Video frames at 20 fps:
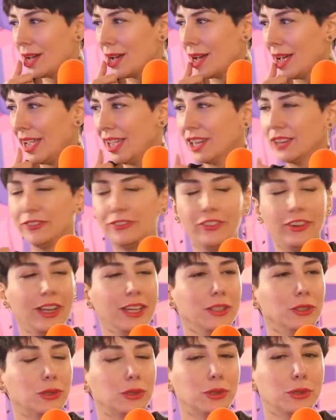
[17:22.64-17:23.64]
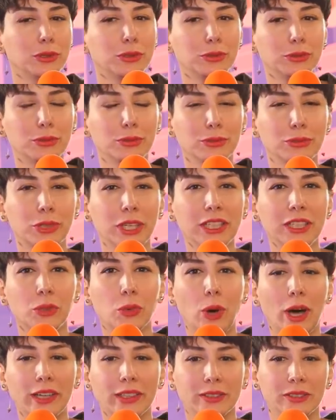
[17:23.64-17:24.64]
I had a friend who really
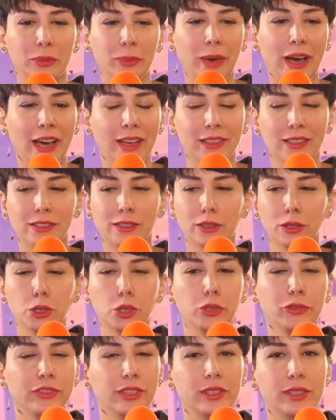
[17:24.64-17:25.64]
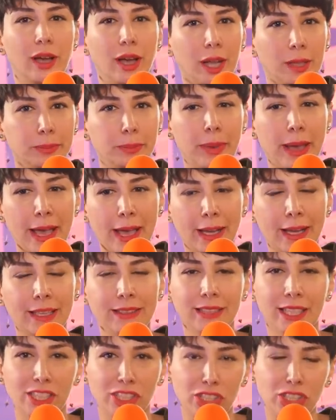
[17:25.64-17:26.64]
wanted to buy this Louis Vuitton bag,
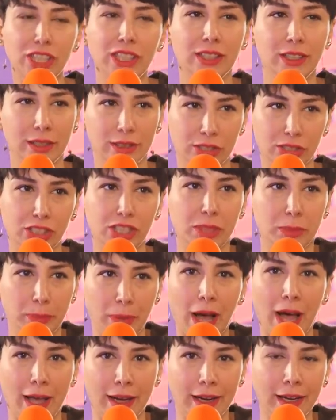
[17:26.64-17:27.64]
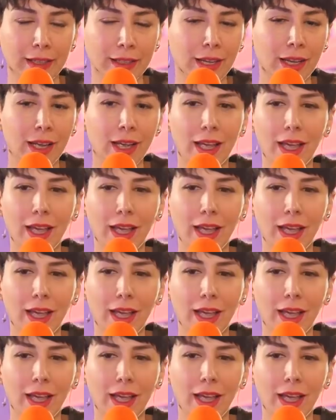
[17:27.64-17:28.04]
and then she bought it,